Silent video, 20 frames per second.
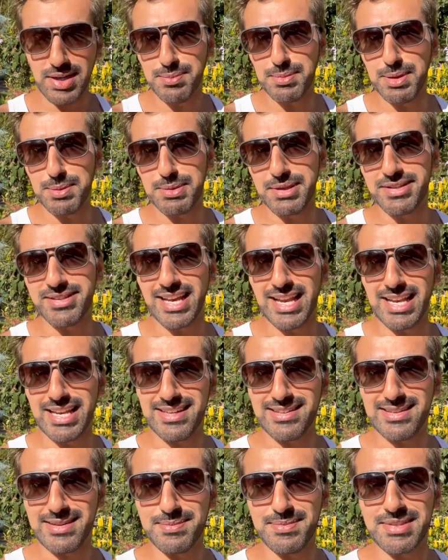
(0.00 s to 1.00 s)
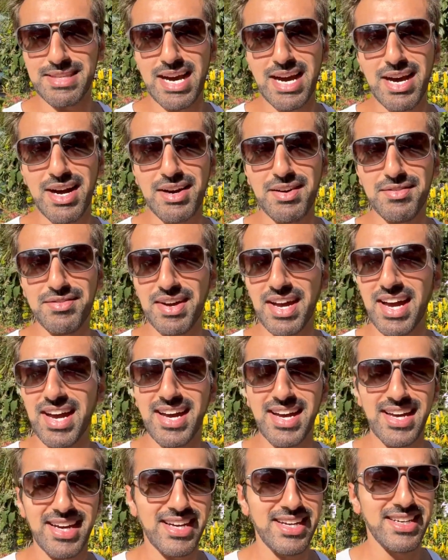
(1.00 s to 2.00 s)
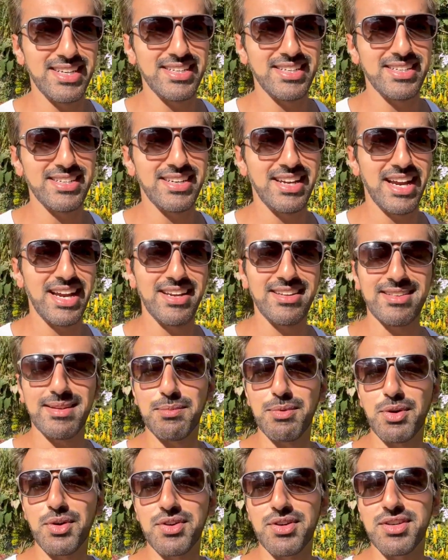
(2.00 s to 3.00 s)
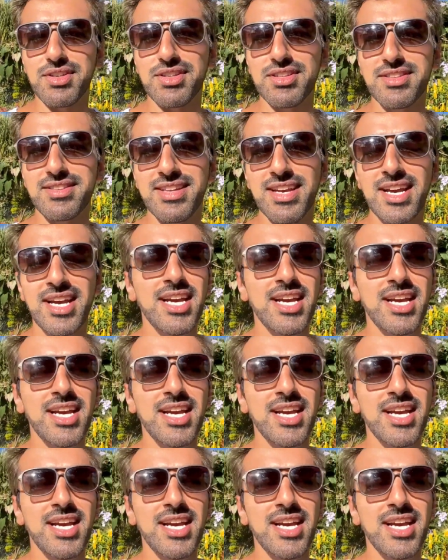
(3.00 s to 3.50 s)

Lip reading: people selling some stuff and like some locals.